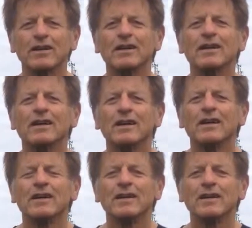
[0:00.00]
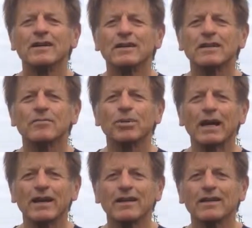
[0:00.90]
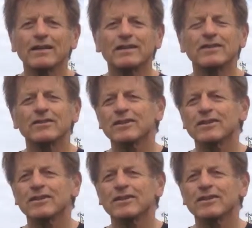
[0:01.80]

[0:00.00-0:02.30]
our paddling or